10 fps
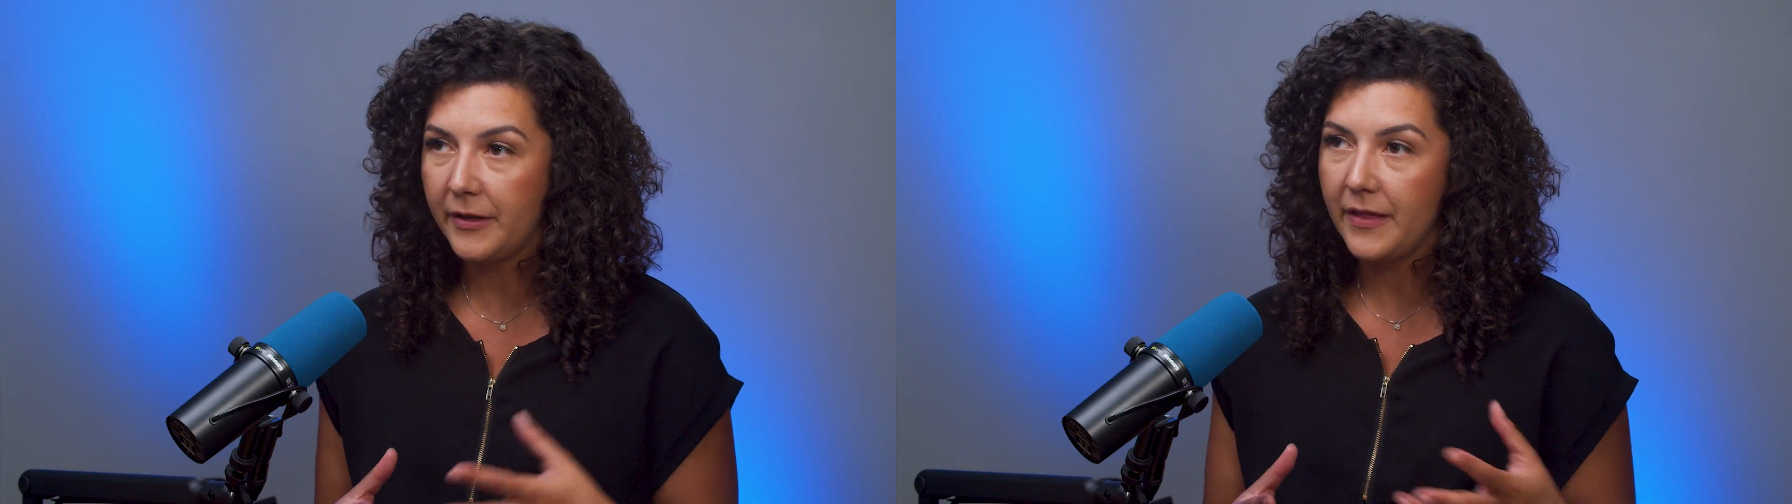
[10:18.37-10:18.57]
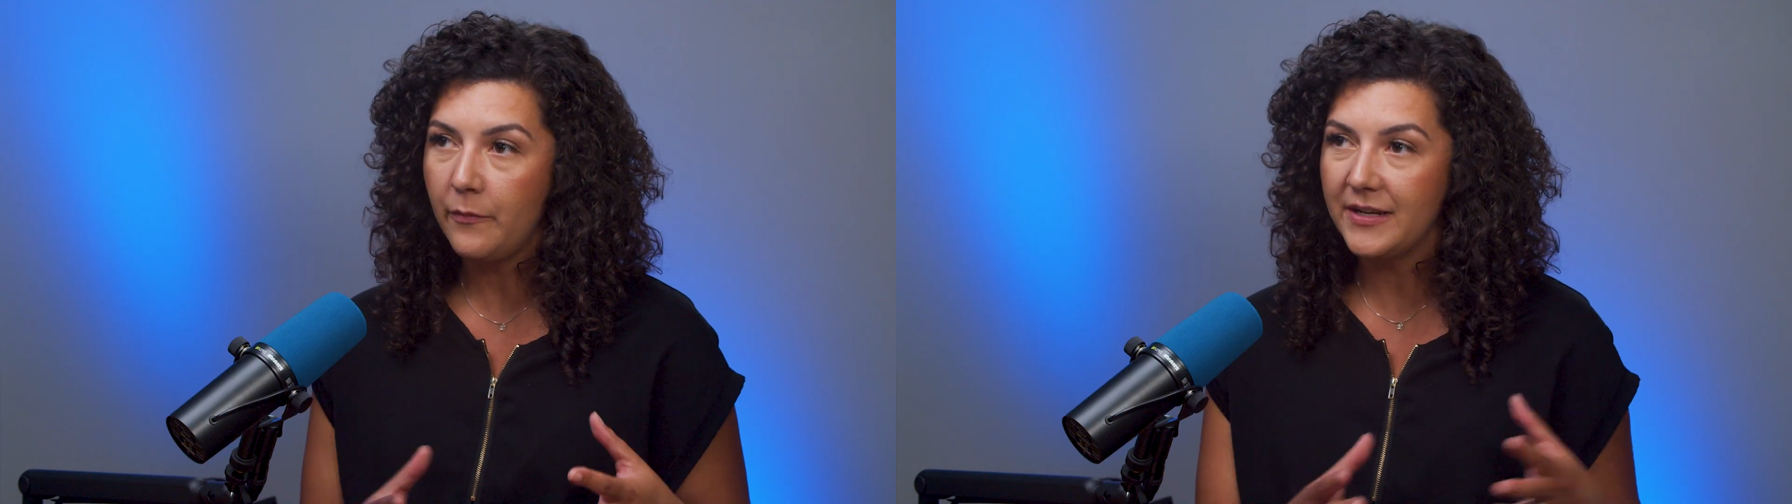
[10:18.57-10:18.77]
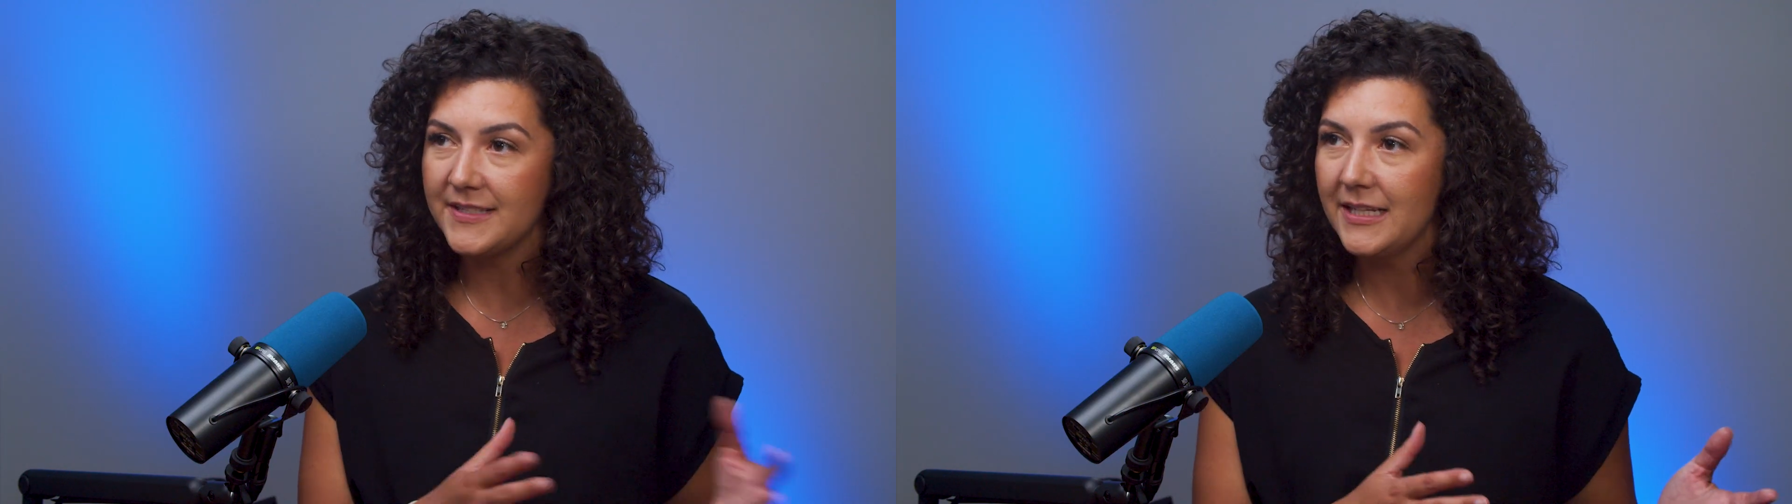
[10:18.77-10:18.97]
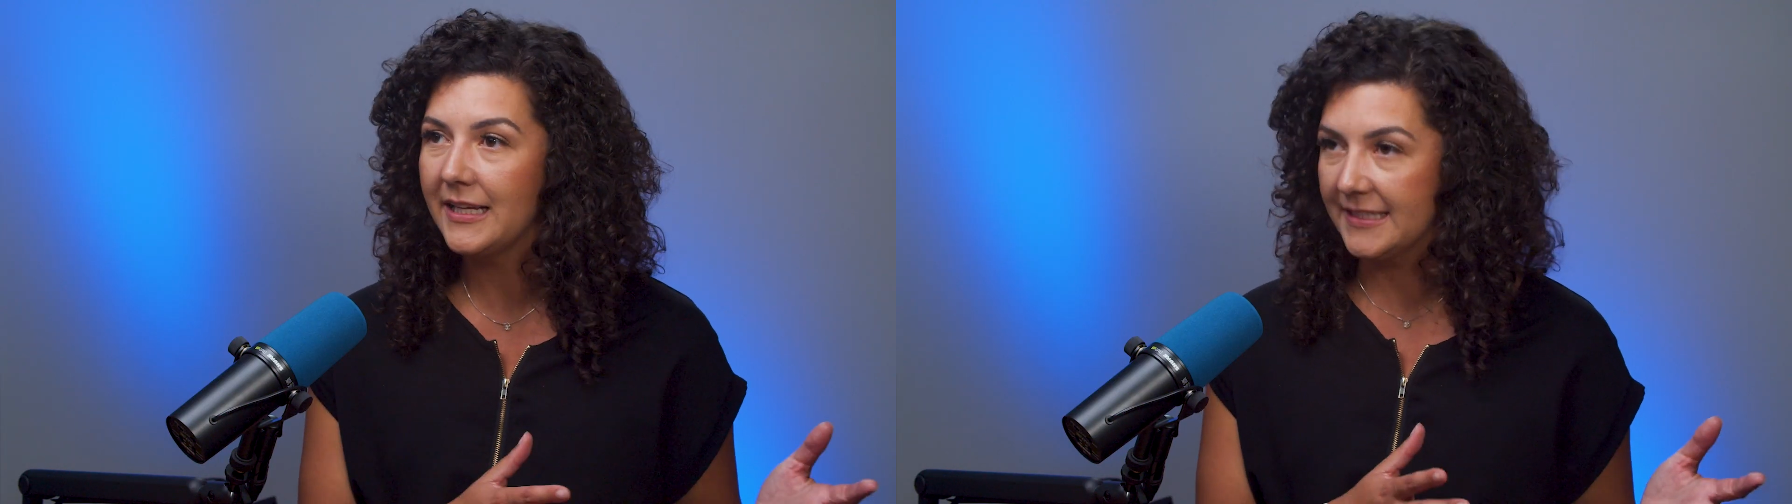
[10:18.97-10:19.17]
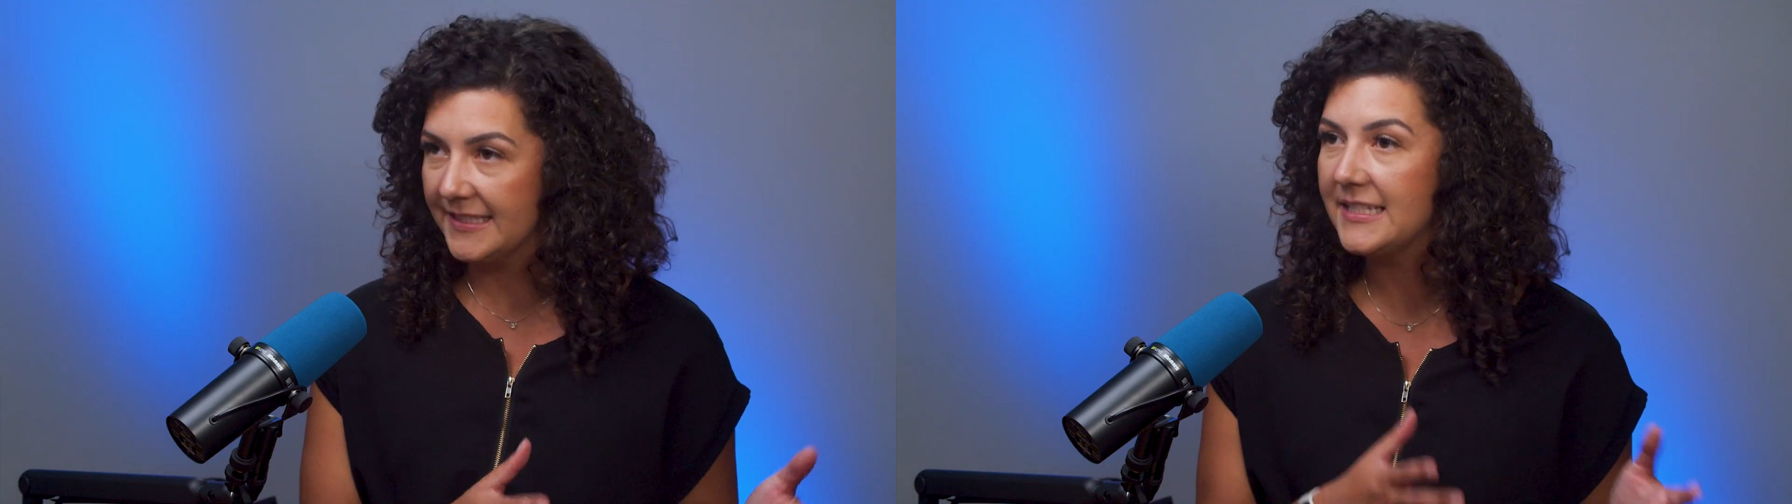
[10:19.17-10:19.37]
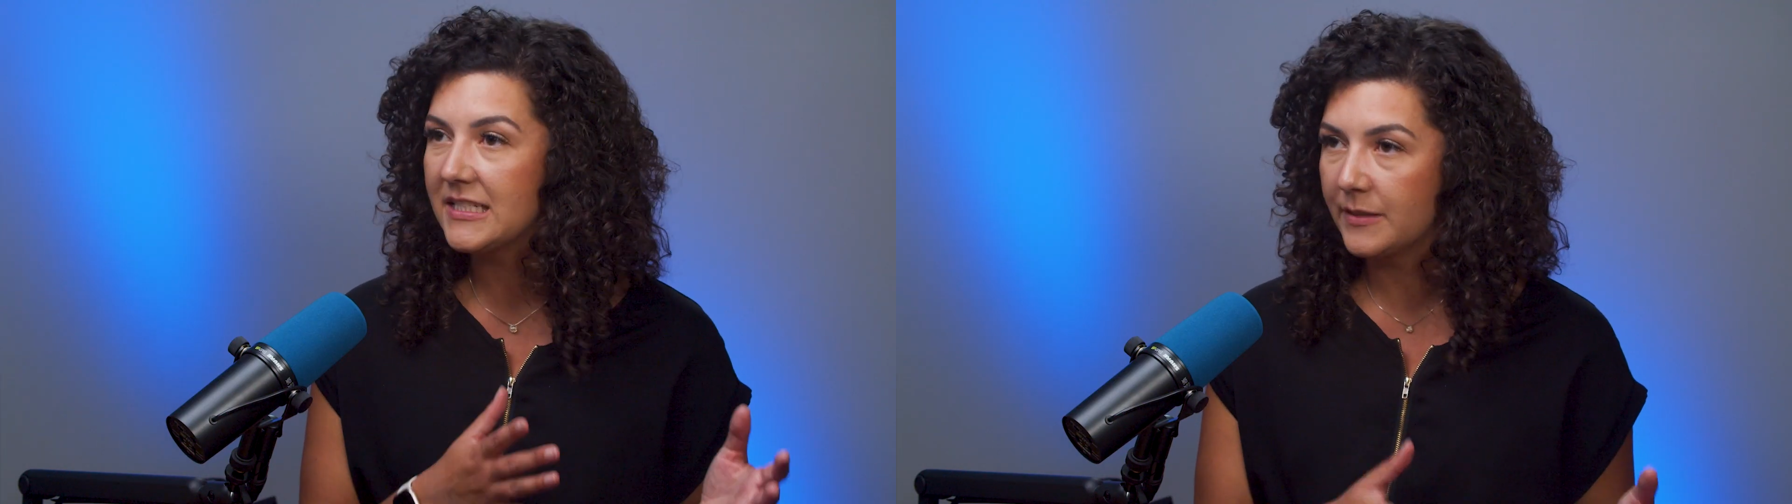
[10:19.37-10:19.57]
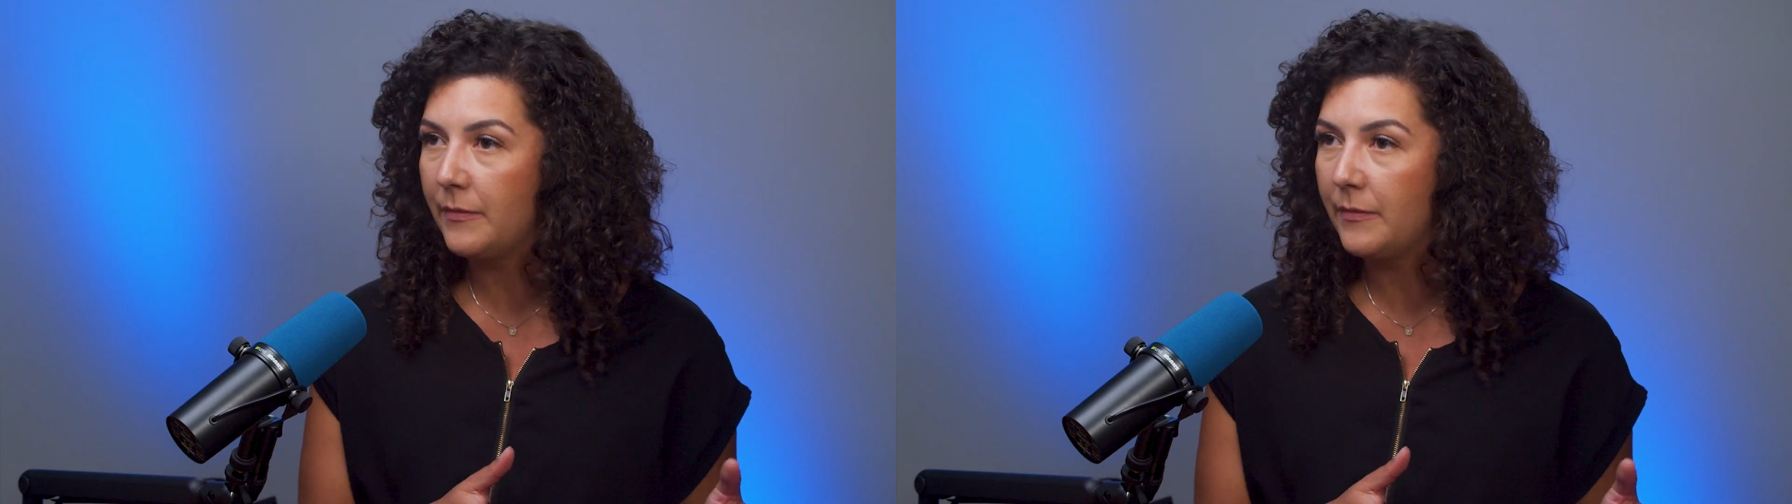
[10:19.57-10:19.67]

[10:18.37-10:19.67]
they want to see like 6